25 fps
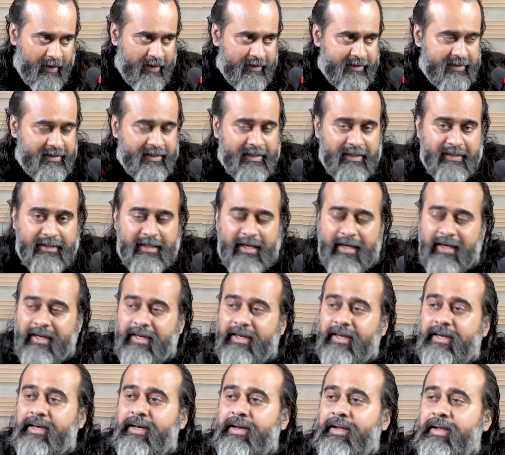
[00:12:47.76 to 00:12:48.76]

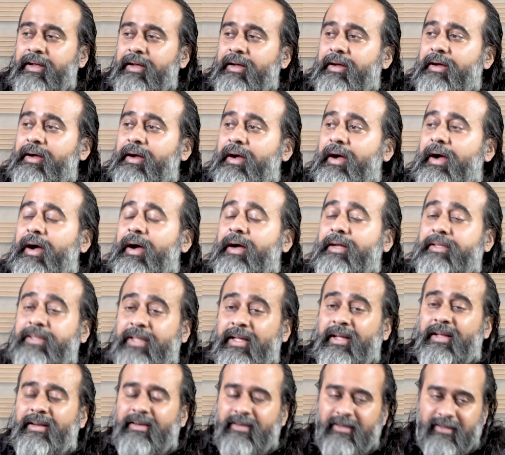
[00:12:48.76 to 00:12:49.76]
certain
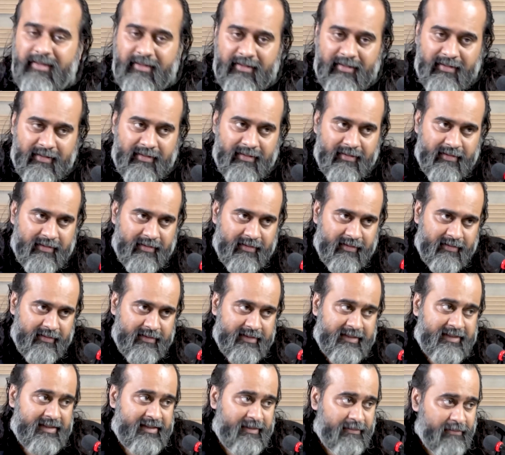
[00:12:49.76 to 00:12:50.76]
other
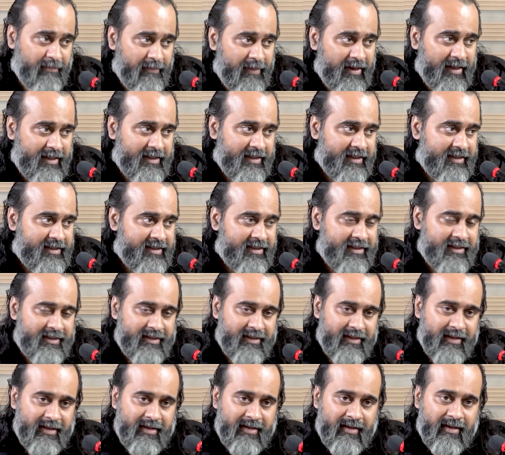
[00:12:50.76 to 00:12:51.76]
symbols
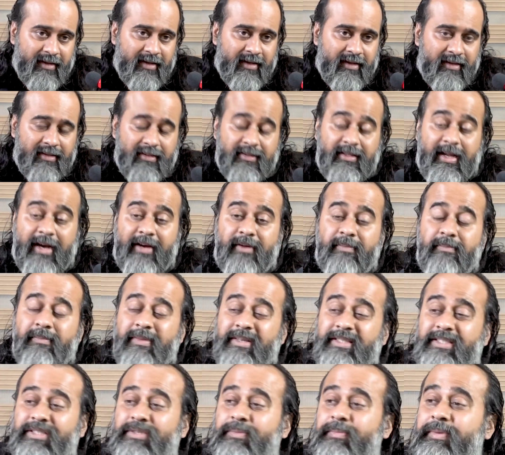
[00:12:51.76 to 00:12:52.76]
that
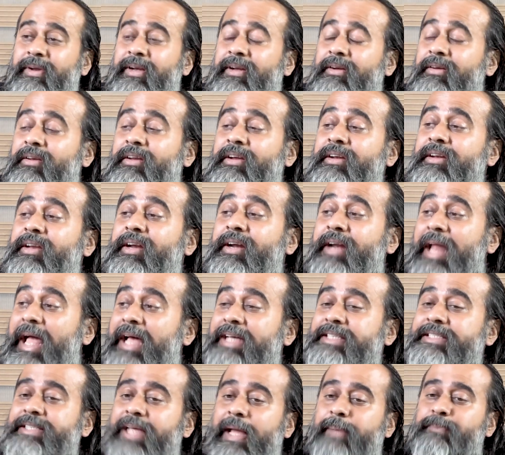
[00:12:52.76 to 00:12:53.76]
must be treated
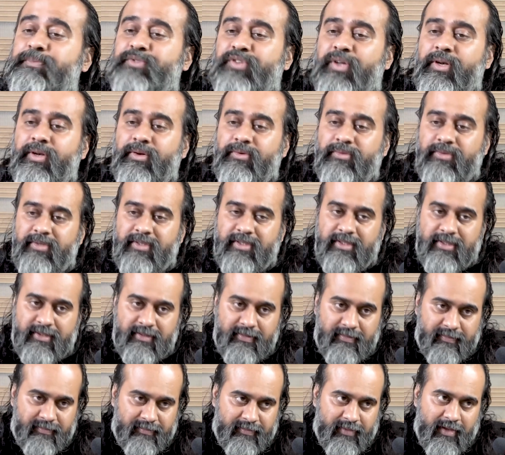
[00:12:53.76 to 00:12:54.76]
as absolutes.
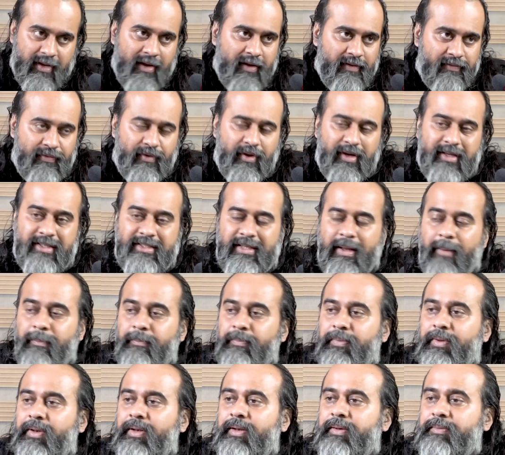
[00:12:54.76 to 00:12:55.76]
For
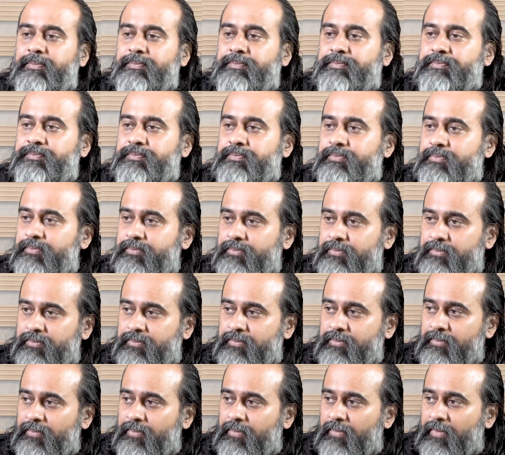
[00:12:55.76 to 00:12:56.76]
example,
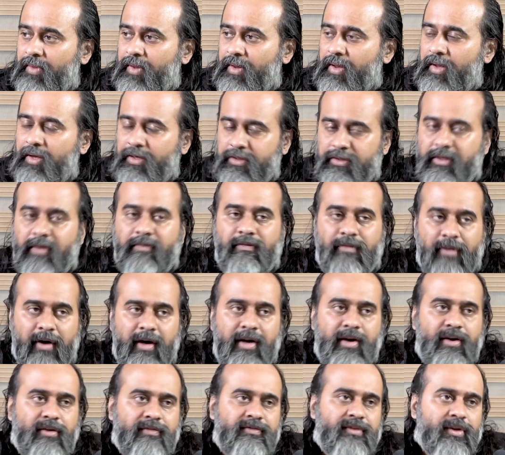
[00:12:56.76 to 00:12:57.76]
the
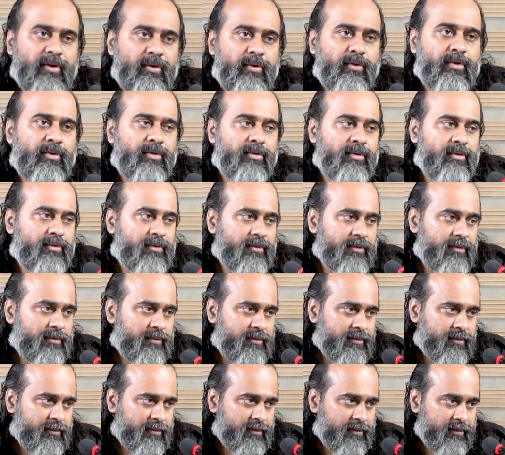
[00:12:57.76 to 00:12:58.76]
word of the Guru
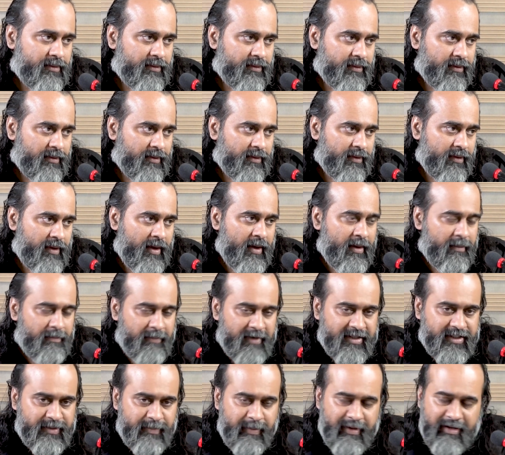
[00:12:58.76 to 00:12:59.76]

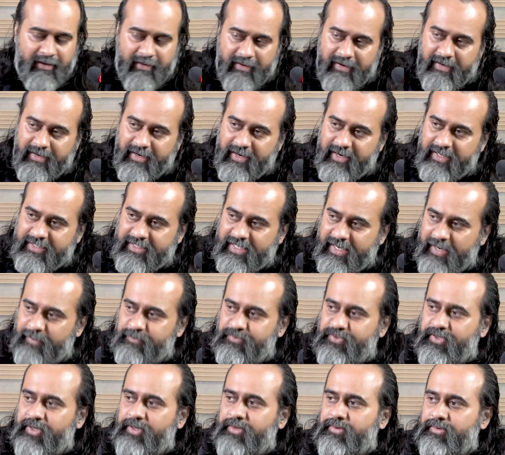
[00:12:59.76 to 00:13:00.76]
must be treated as an
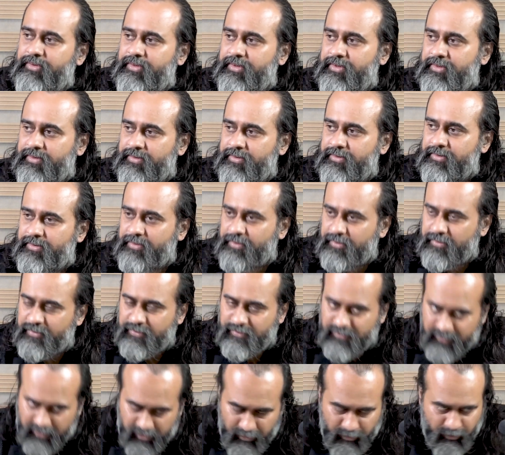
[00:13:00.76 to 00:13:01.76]
absolute.
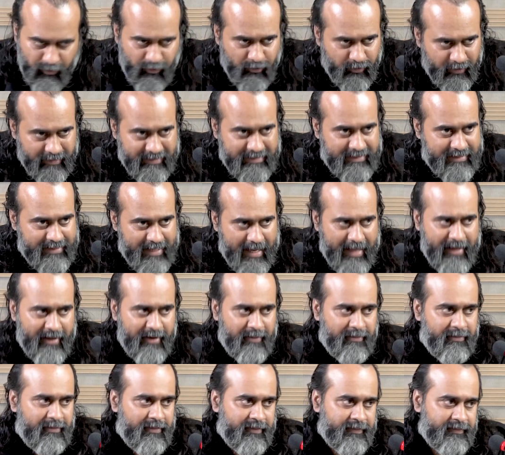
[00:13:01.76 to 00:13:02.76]
The Guru Granth
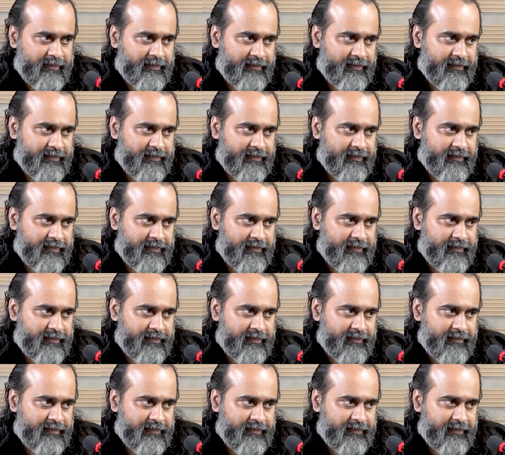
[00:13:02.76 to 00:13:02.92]
Sahib